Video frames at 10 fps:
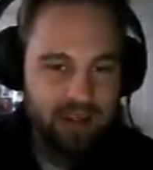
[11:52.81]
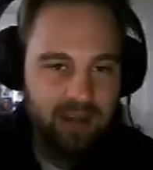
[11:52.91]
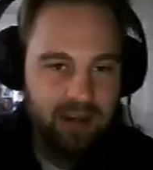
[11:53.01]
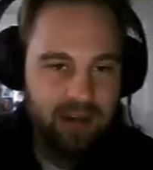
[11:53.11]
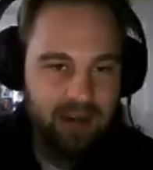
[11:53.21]

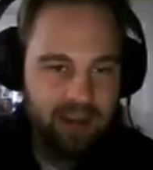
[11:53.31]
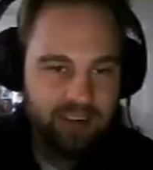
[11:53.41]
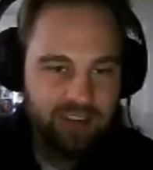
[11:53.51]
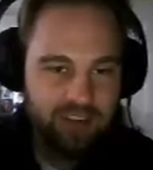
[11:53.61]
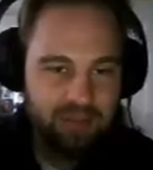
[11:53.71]
Oh,
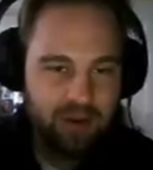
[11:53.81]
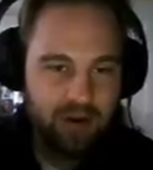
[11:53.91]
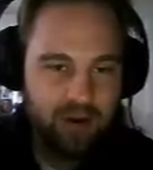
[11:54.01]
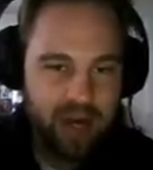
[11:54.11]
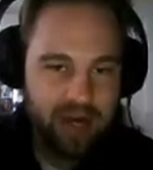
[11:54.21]
yes,
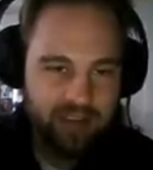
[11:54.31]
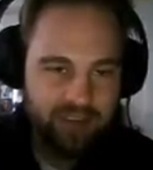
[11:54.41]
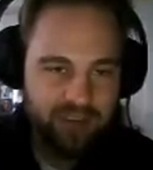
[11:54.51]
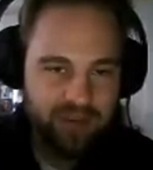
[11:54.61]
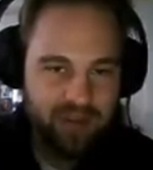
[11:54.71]

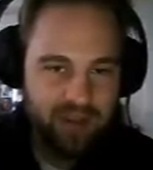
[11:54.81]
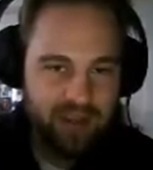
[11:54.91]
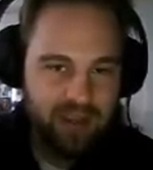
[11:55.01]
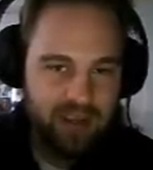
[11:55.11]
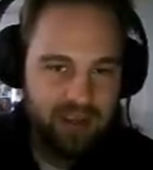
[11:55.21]
piranhas.
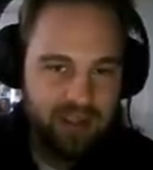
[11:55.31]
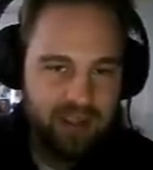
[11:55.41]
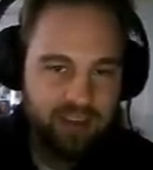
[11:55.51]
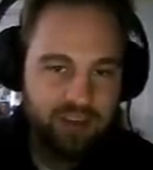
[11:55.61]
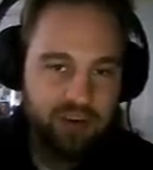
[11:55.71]

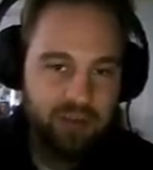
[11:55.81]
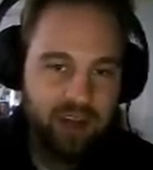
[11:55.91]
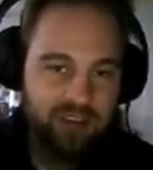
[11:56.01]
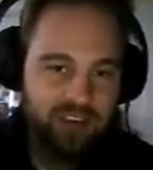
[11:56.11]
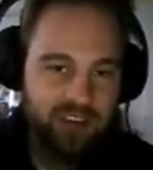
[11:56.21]
Yes, there's
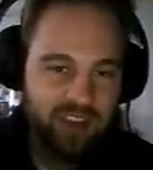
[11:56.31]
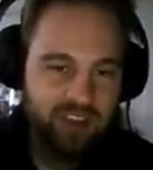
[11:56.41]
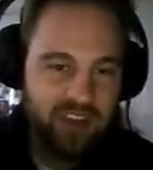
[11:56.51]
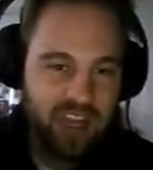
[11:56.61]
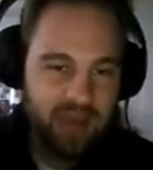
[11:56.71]
monsters in this
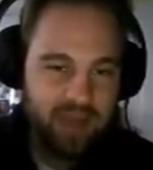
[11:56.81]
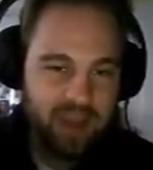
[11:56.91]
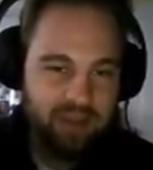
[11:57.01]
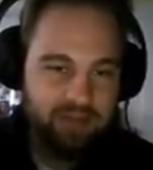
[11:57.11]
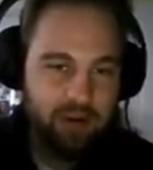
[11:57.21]
game
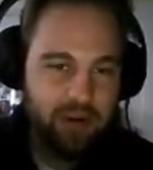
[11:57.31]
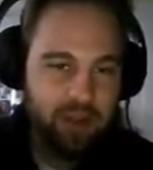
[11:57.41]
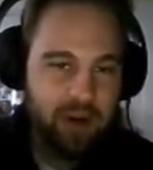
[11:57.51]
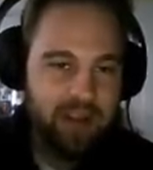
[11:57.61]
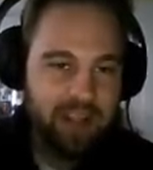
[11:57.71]
that float in the
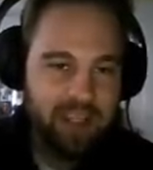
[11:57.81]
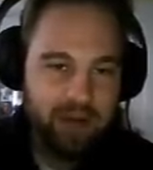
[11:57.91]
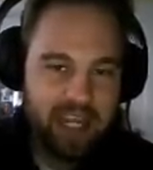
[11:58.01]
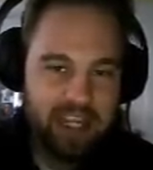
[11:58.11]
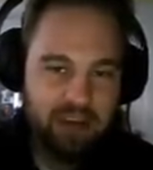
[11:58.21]
water. They come
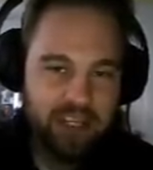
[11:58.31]
right at you.